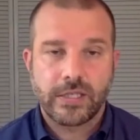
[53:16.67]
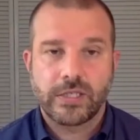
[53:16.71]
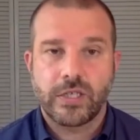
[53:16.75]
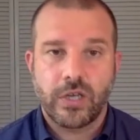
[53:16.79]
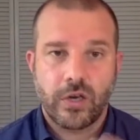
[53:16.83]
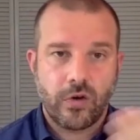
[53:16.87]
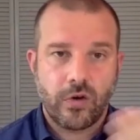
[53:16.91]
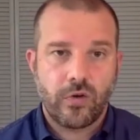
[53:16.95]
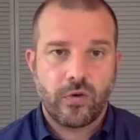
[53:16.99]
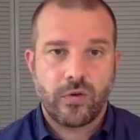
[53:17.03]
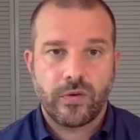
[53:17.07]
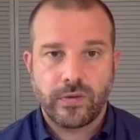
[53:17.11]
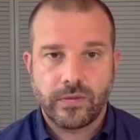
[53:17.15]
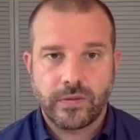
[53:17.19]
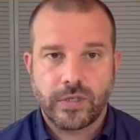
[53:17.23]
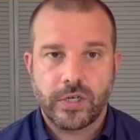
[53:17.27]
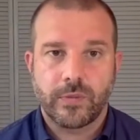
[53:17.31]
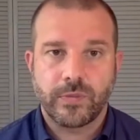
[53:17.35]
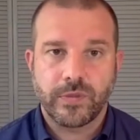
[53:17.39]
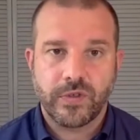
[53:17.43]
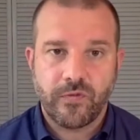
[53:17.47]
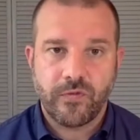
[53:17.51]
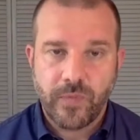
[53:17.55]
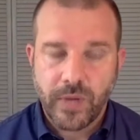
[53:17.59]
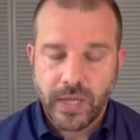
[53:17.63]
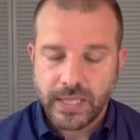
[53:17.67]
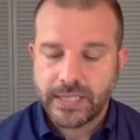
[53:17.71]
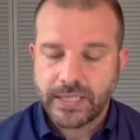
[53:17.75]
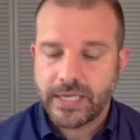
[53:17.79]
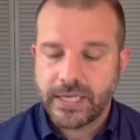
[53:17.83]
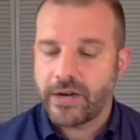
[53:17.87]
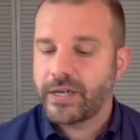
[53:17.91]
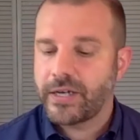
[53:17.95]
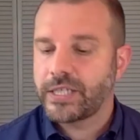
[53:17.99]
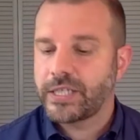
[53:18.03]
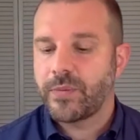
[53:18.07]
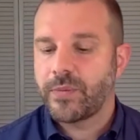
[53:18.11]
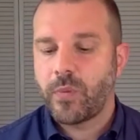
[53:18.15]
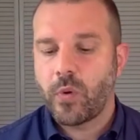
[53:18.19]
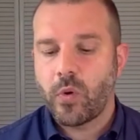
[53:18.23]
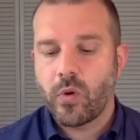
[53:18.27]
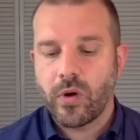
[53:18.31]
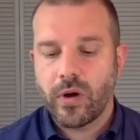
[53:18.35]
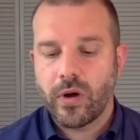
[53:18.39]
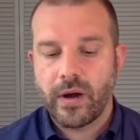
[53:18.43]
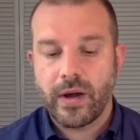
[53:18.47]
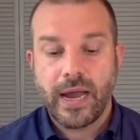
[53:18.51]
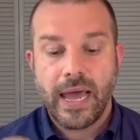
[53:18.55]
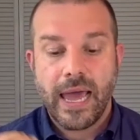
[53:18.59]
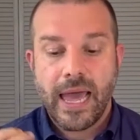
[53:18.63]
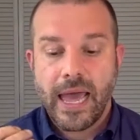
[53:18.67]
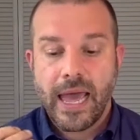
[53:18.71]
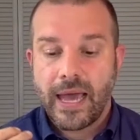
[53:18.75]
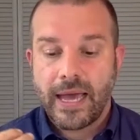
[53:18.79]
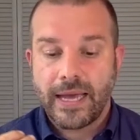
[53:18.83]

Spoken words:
So in terms of military support,